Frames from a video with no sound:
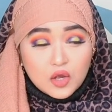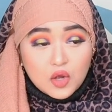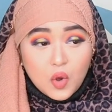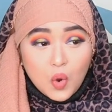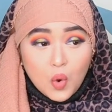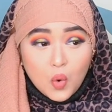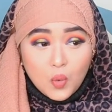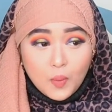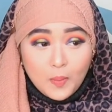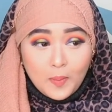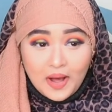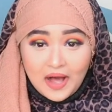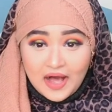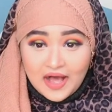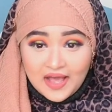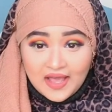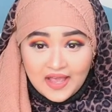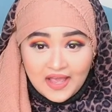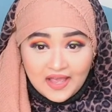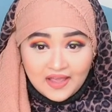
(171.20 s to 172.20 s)
go
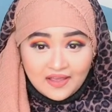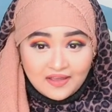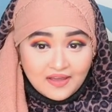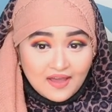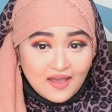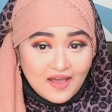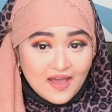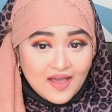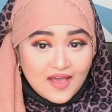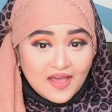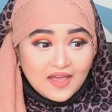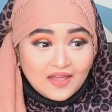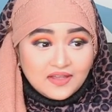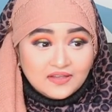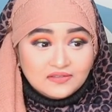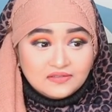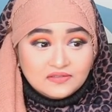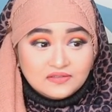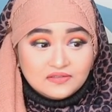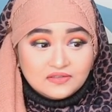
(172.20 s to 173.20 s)
by
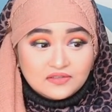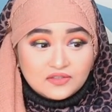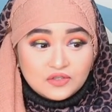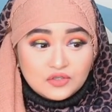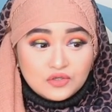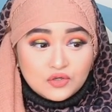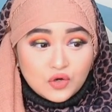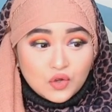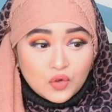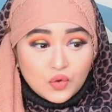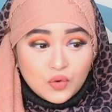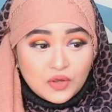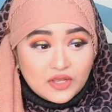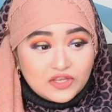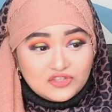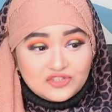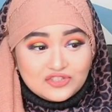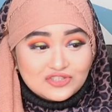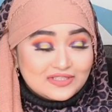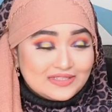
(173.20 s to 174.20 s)
and you know
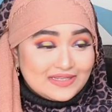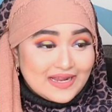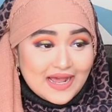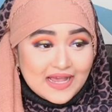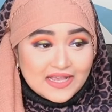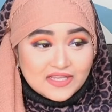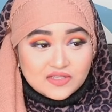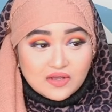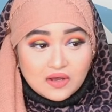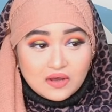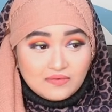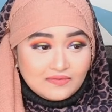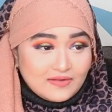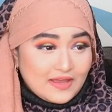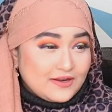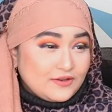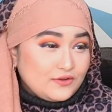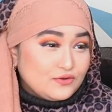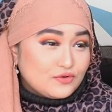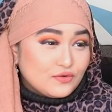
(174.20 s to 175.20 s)
it just dies off
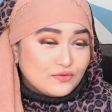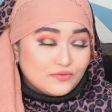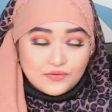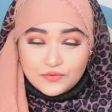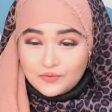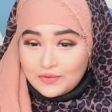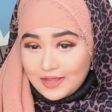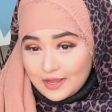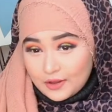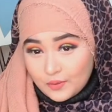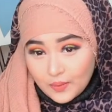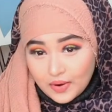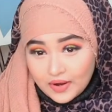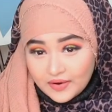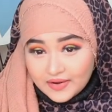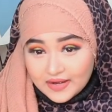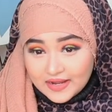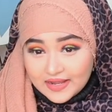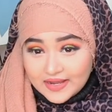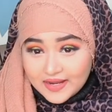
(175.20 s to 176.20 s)
and you don't feel like
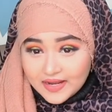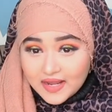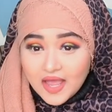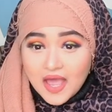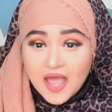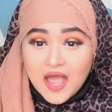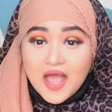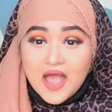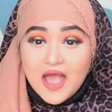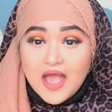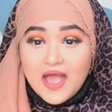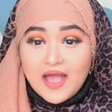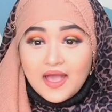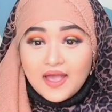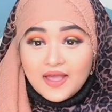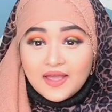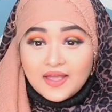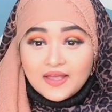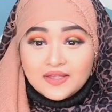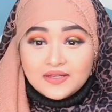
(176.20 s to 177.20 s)
wearing it
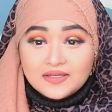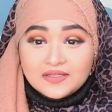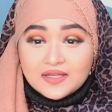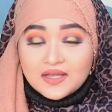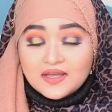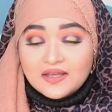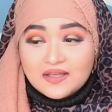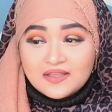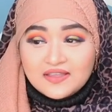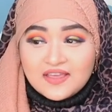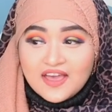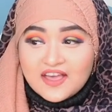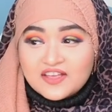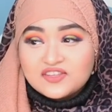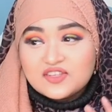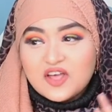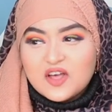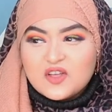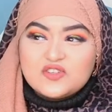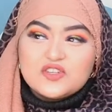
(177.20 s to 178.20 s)
and yeah
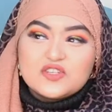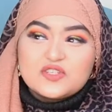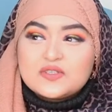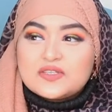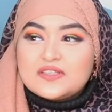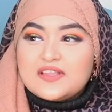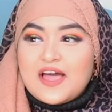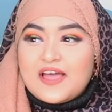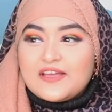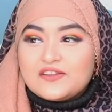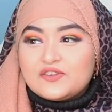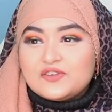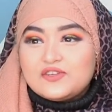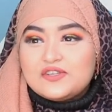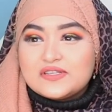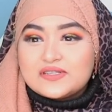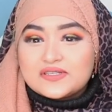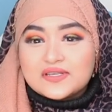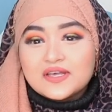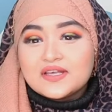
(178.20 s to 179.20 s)
so I'll just like to
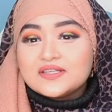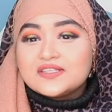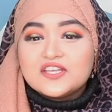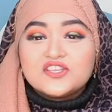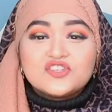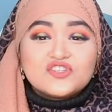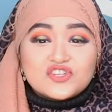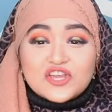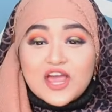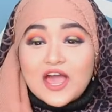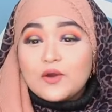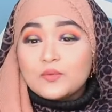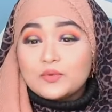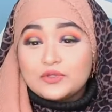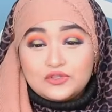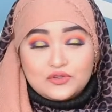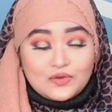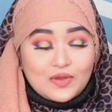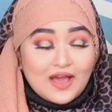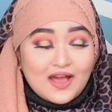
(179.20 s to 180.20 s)
discuss and chat
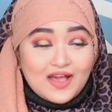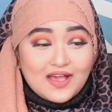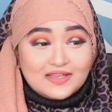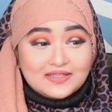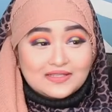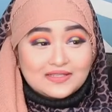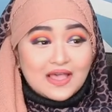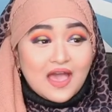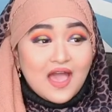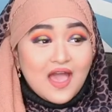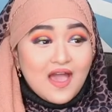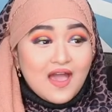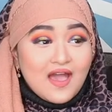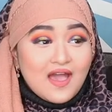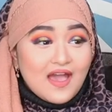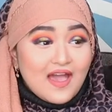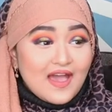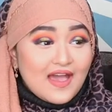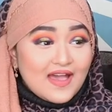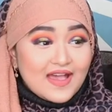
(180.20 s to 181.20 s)
with you guys
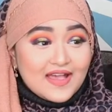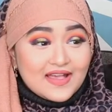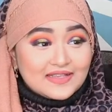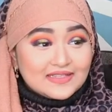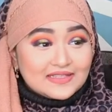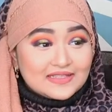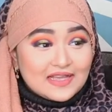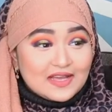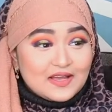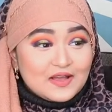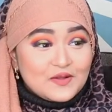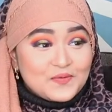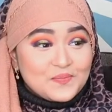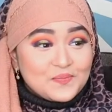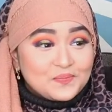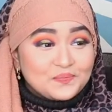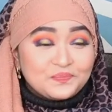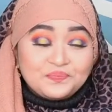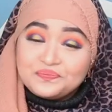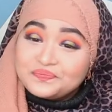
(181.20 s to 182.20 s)
as
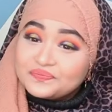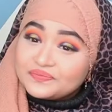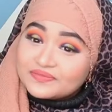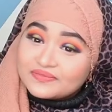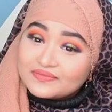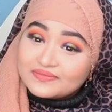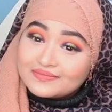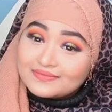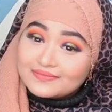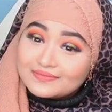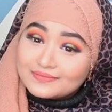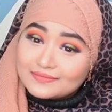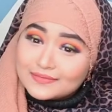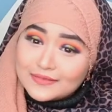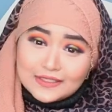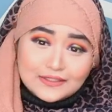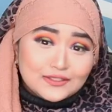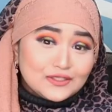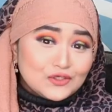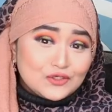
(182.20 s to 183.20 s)
um
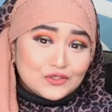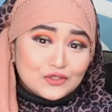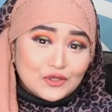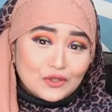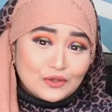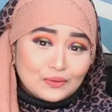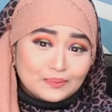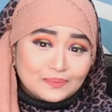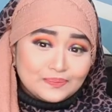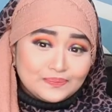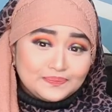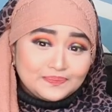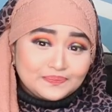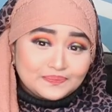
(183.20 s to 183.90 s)
you know